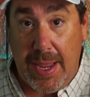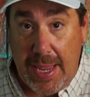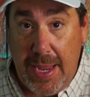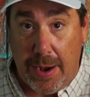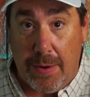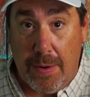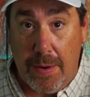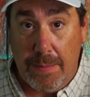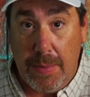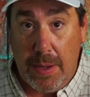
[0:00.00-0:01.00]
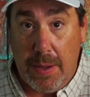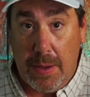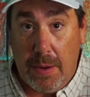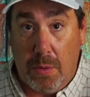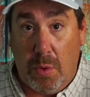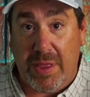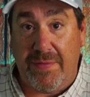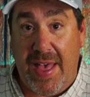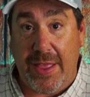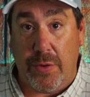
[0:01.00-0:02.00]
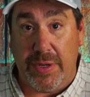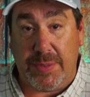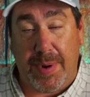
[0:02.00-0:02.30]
here what the value is,